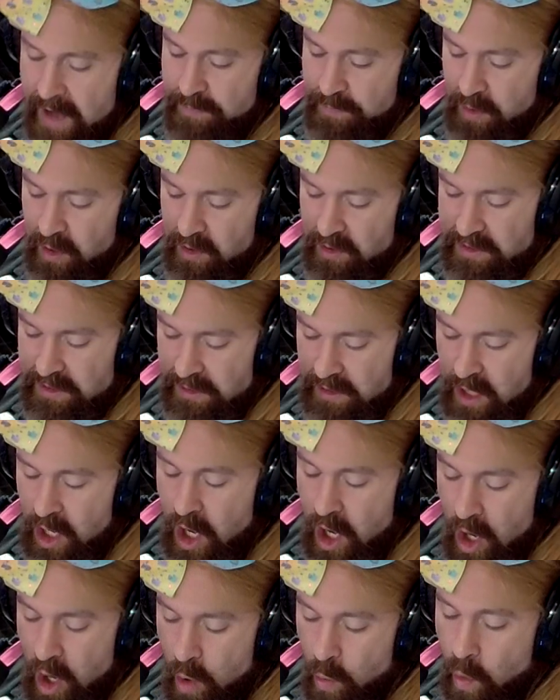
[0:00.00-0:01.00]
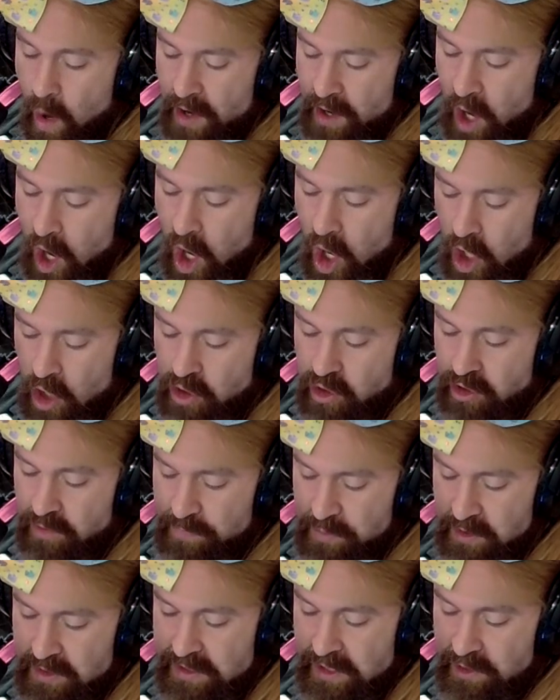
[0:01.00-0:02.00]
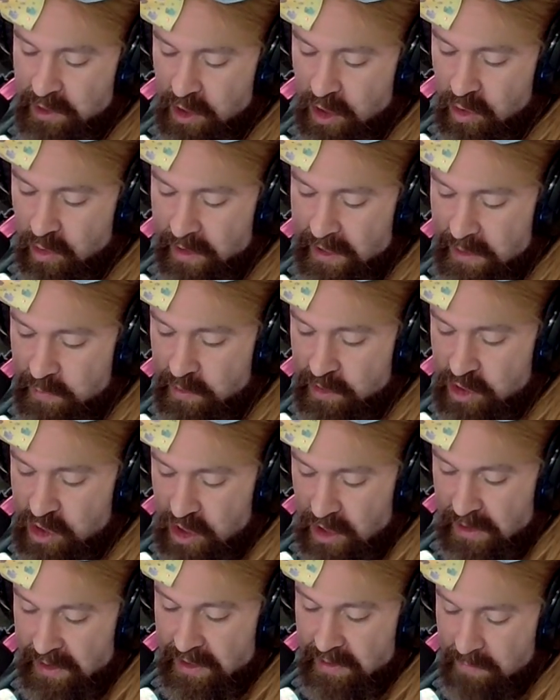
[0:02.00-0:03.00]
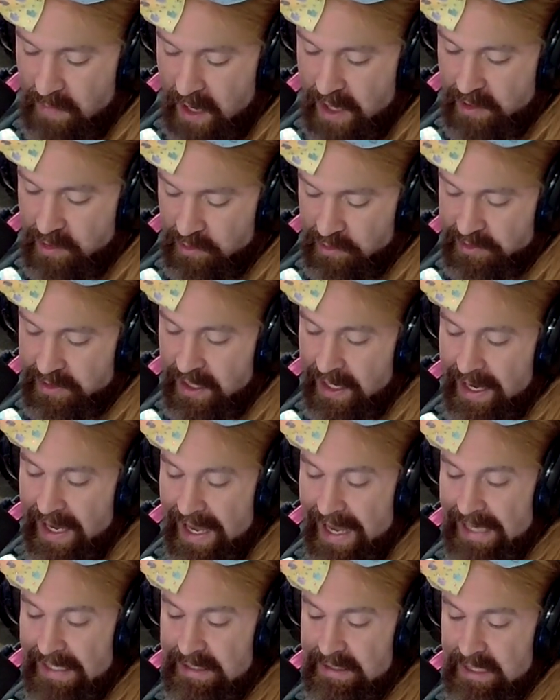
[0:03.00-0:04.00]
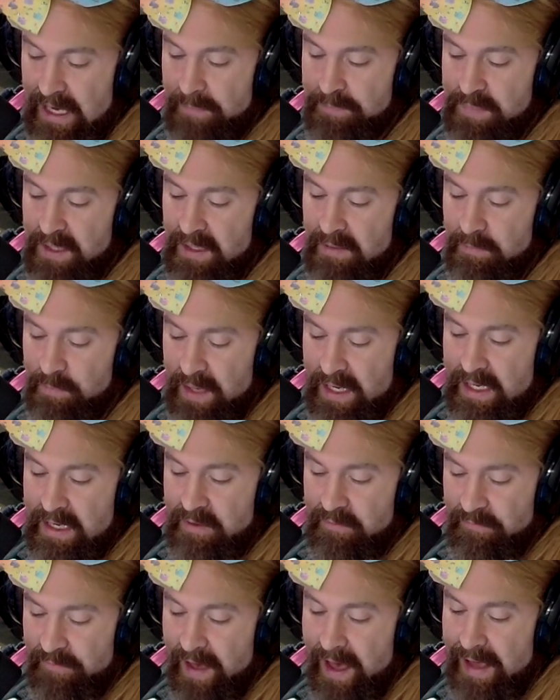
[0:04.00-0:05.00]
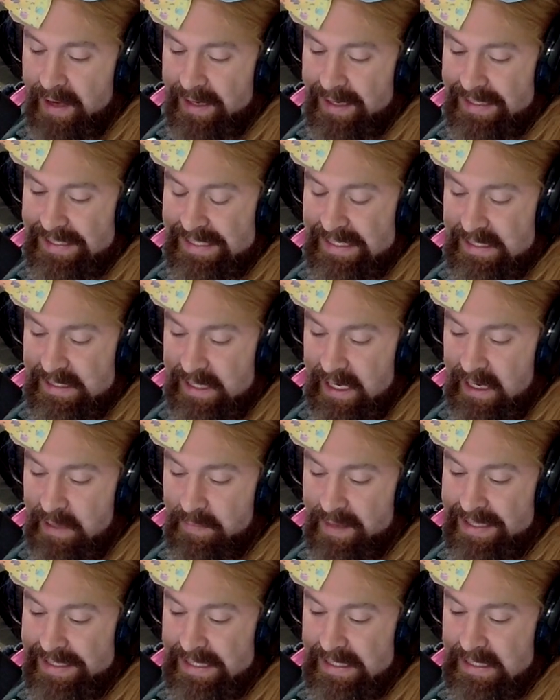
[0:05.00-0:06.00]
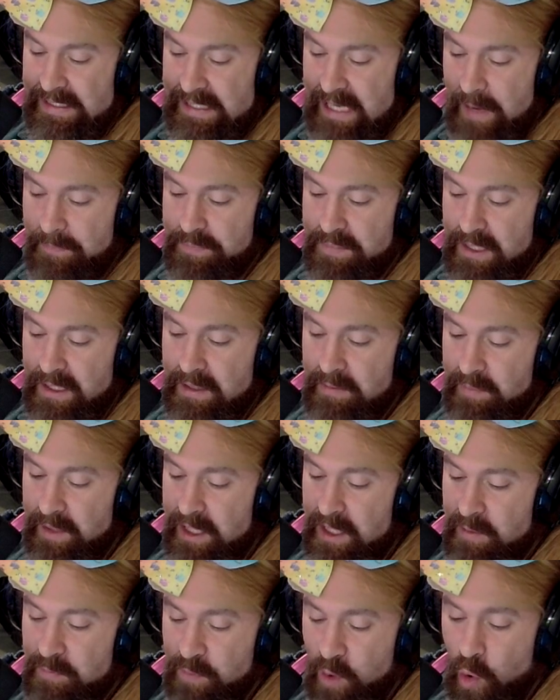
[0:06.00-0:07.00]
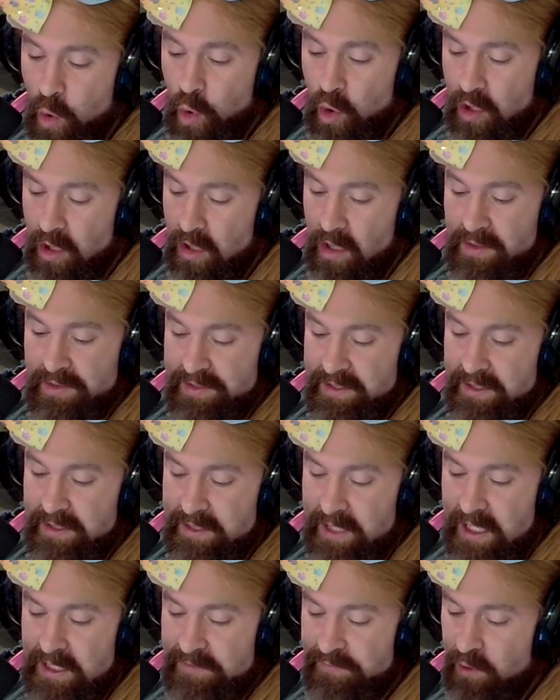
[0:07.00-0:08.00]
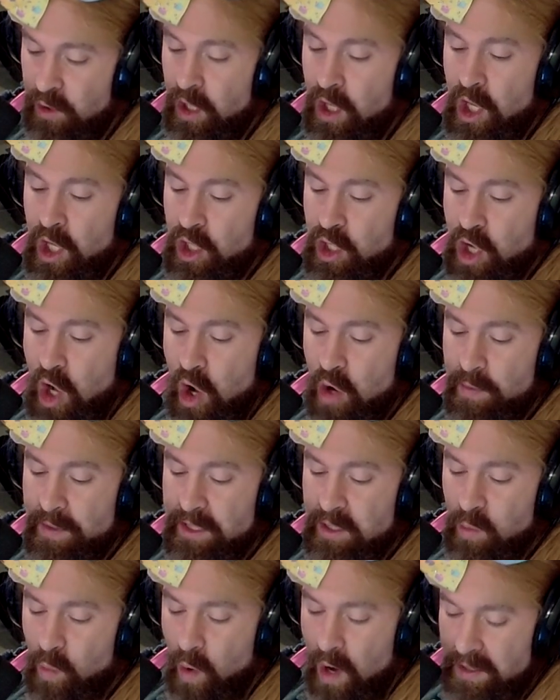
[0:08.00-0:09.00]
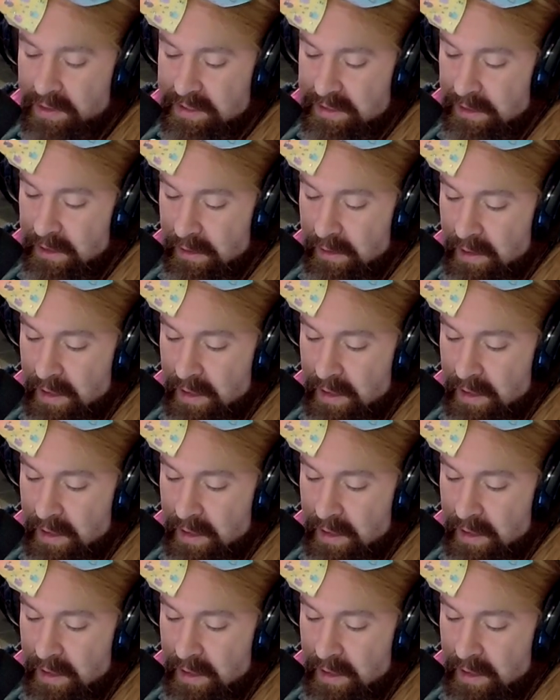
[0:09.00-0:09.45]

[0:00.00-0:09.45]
person, yep. 100% agree with Jillian Michaels. Accepting being fat is the same as accepting being poor or unsuccessful. Nobody wants it.